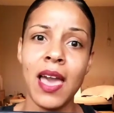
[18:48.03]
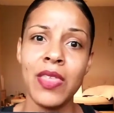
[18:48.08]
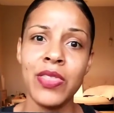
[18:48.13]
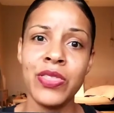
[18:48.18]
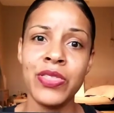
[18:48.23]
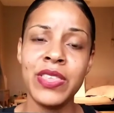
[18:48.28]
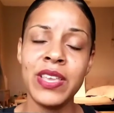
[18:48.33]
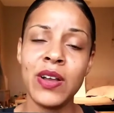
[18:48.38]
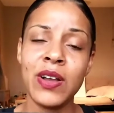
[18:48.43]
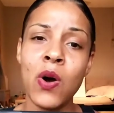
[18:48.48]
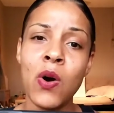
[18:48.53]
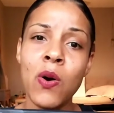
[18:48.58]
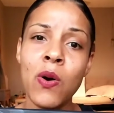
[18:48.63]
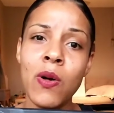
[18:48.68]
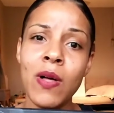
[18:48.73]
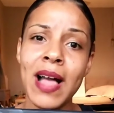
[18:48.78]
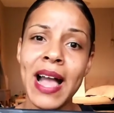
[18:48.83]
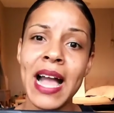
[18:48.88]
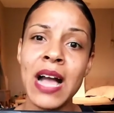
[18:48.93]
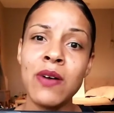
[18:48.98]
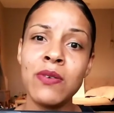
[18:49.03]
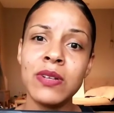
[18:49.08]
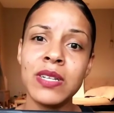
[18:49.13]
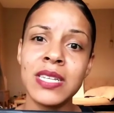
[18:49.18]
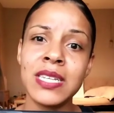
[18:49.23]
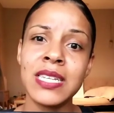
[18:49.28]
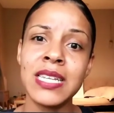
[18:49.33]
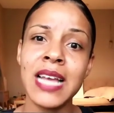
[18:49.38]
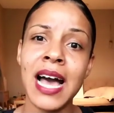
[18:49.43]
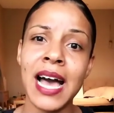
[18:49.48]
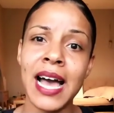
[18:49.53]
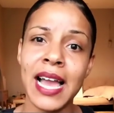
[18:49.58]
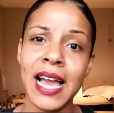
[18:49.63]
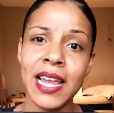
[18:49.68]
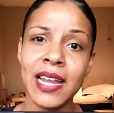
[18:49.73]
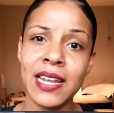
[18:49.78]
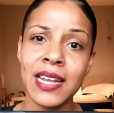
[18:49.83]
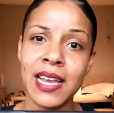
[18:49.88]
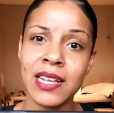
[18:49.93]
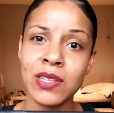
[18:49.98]
The whole
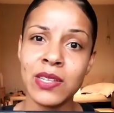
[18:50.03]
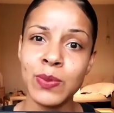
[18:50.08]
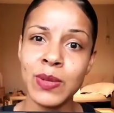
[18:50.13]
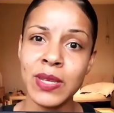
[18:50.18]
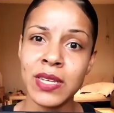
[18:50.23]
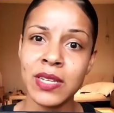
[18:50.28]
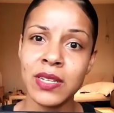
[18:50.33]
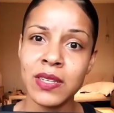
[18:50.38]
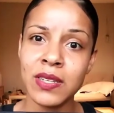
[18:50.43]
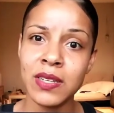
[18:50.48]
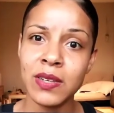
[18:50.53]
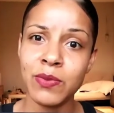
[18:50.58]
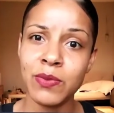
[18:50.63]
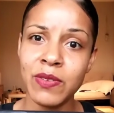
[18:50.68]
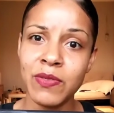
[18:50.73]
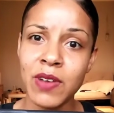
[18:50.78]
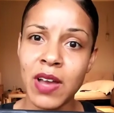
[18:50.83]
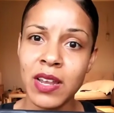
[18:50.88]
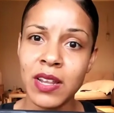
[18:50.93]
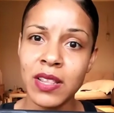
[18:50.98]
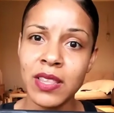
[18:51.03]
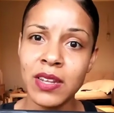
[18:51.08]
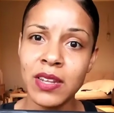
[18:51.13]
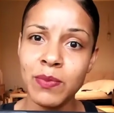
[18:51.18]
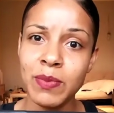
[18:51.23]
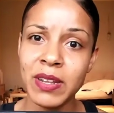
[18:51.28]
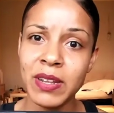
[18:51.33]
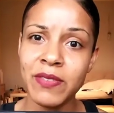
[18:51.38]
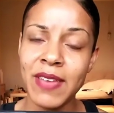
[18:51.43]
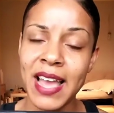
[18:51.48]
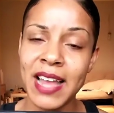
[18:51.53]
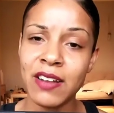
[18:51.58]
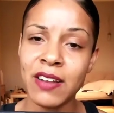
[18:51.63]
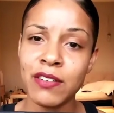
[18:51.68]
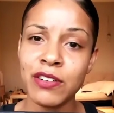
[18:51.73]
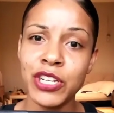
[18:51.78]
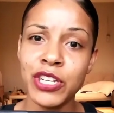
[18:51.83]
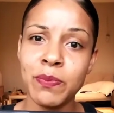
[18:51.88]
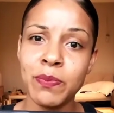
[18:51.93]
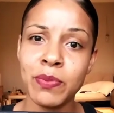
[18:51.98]
outside, as we can see, we've got a little bit of
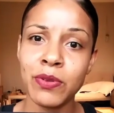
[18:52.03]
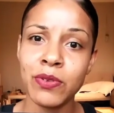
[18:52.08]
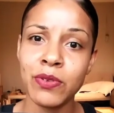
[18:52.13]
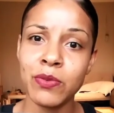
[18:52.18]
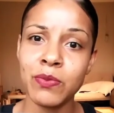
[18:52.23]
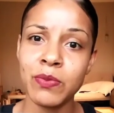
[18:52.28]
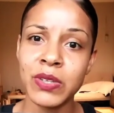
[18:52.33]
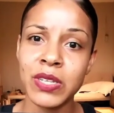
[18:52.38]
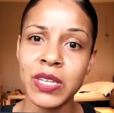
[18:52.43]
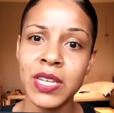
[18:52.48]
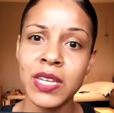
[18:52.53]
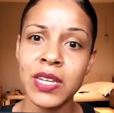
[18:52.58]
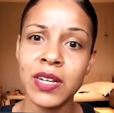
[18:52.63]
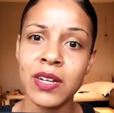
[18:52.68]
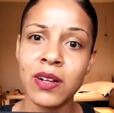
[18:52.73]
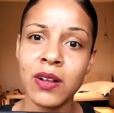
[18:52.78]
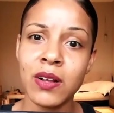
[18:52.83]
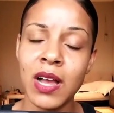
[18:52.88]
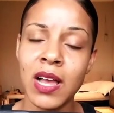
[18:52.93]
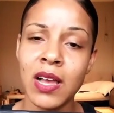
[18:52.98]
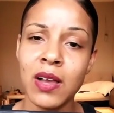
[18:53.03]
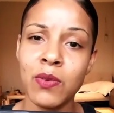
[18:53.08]
energy plumes here,